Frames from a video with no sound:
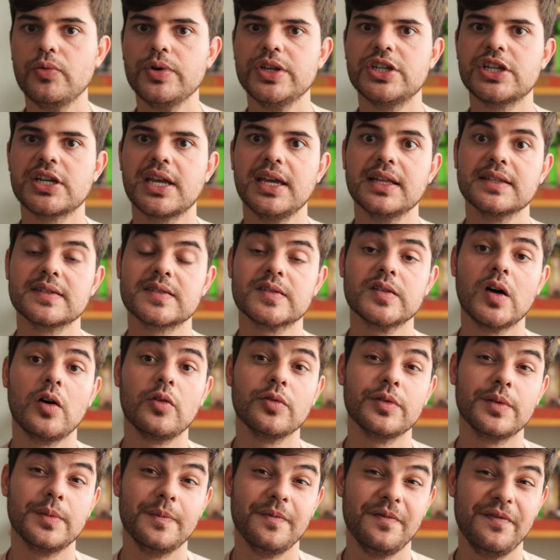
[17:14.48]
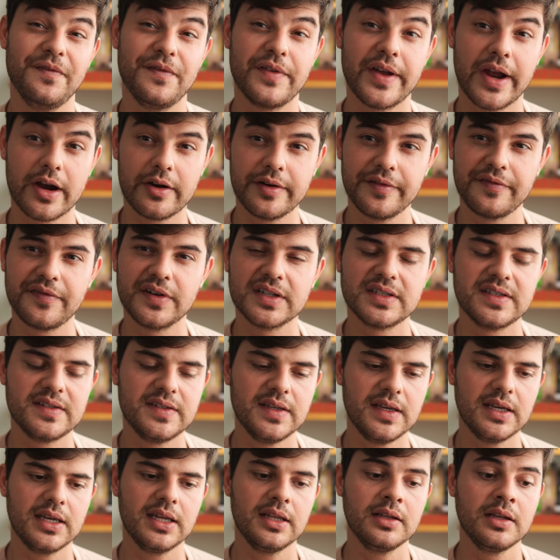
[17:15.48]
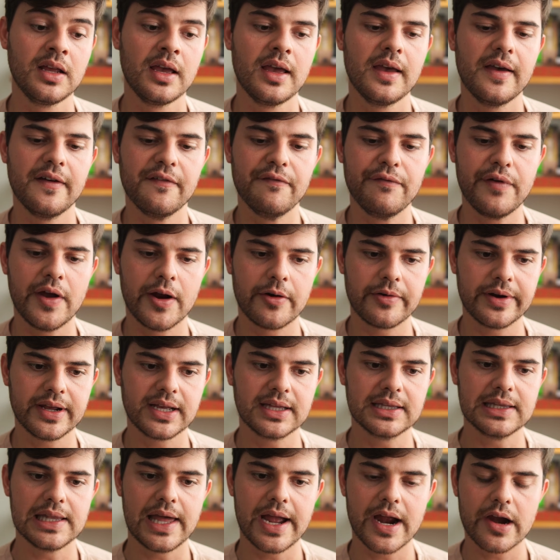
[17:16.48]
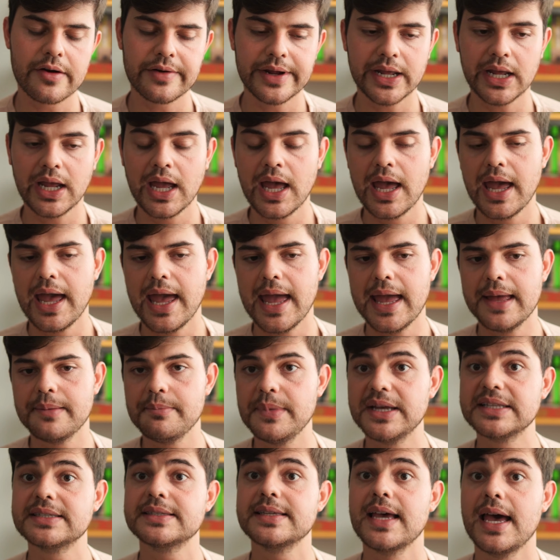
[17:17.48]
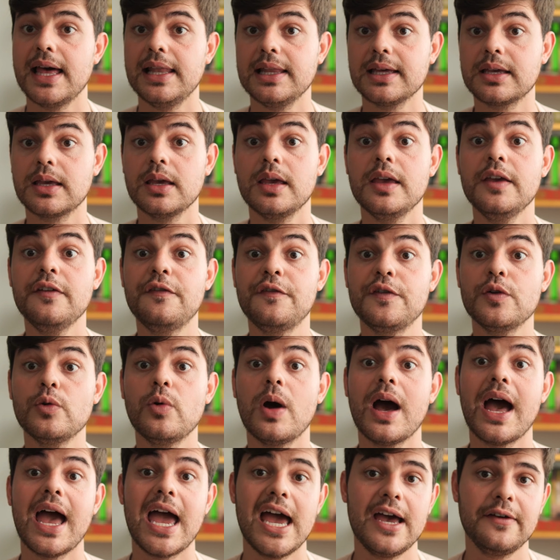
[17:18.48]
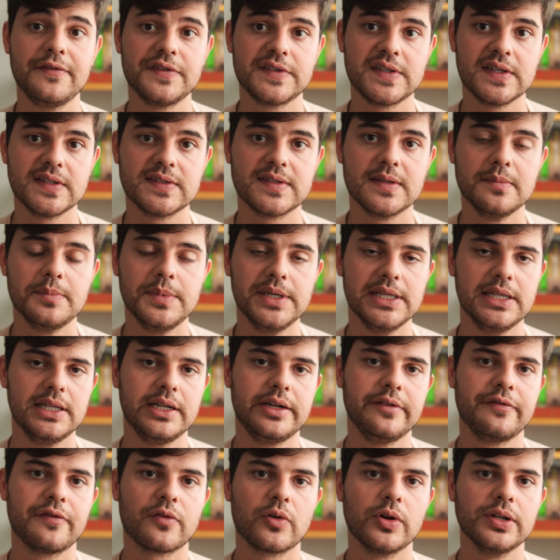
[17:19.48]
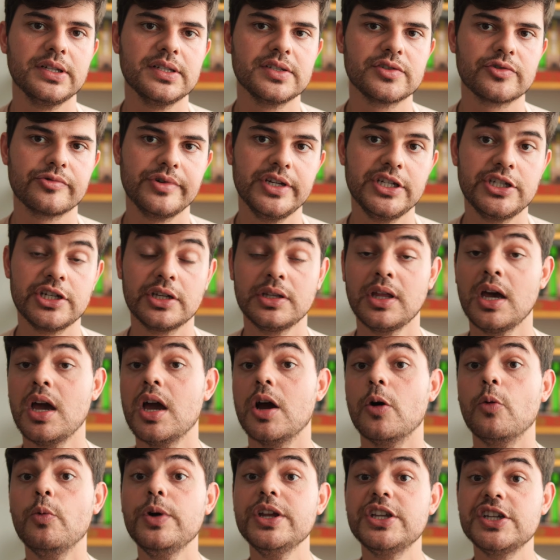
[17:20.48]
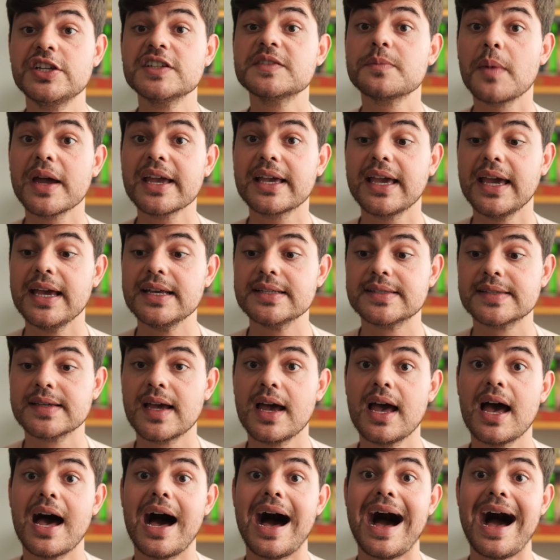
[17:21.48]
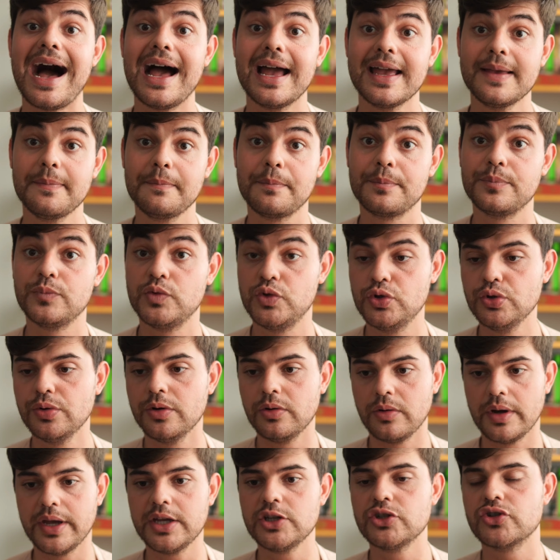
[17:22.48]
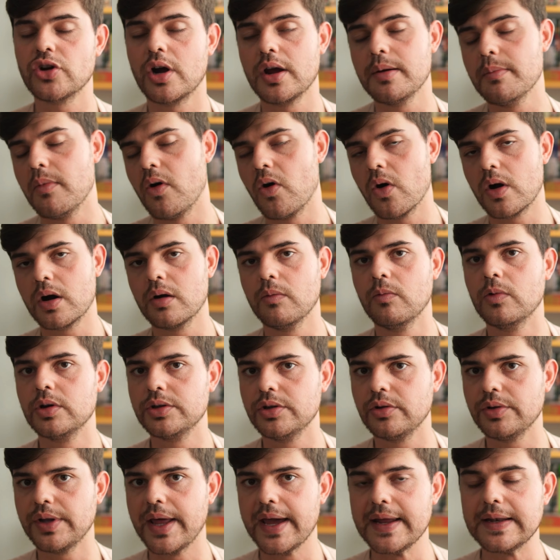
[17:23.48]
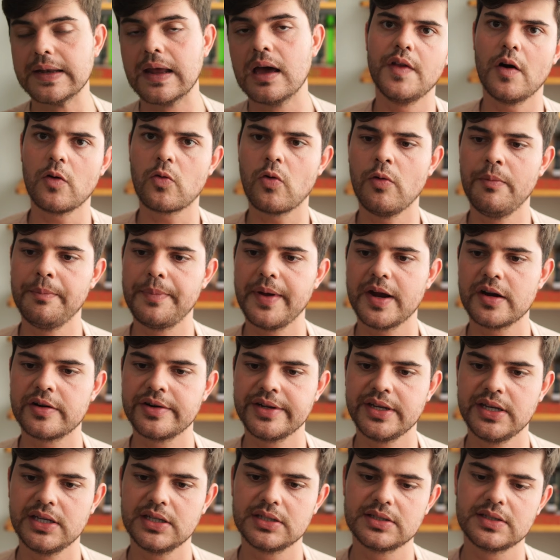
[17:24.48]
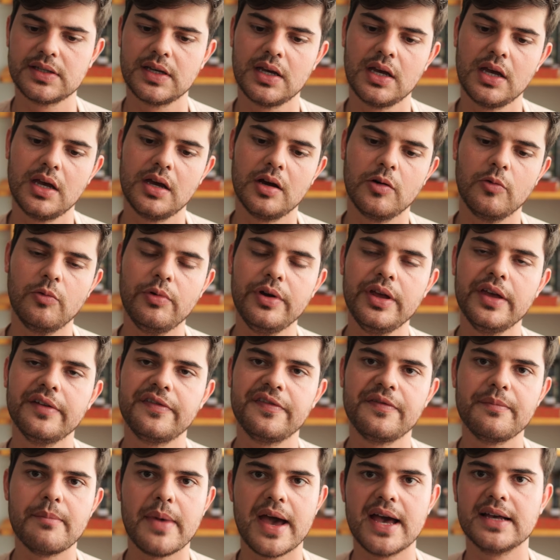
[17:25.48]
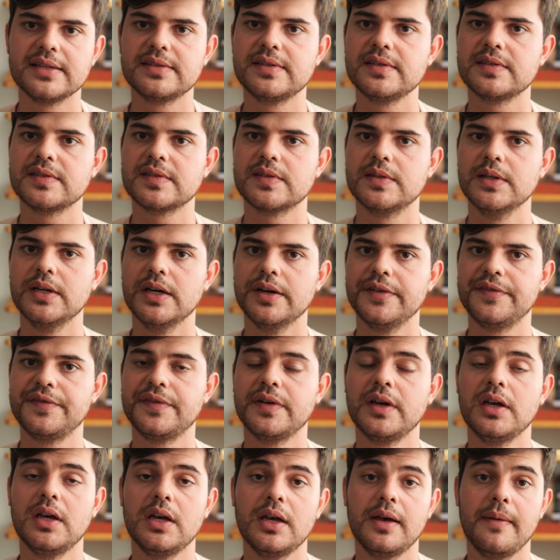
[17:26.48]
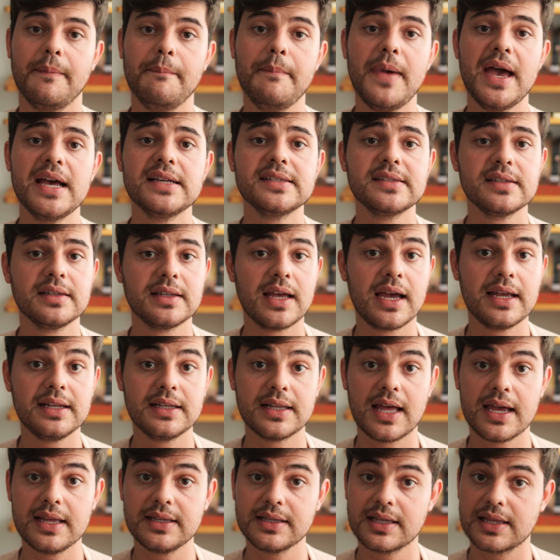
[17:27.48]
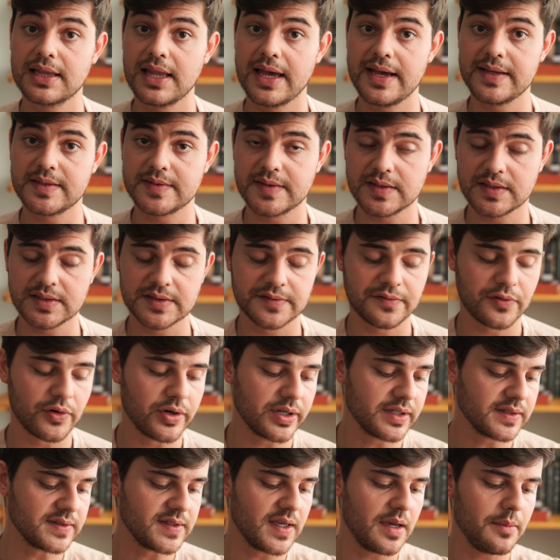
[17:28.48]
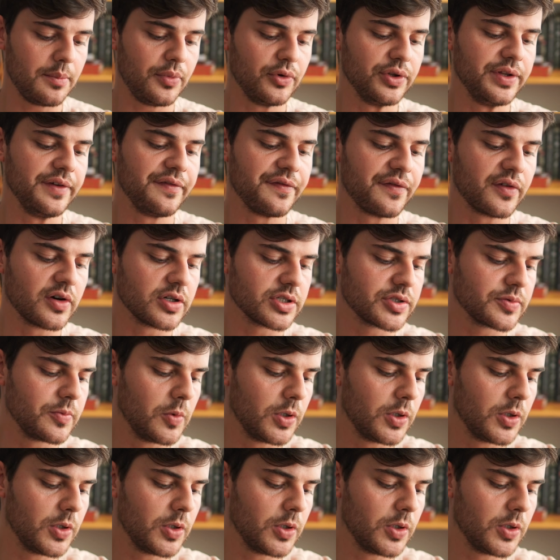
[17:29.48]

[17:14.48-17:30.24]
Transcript: which can sound very fatiguing, very glaring and metallic if you have sensibility for this region, which is my case. I do enjoy more 109. Now comparing it with Meze stuff, Meze 99 Classics, for example, the first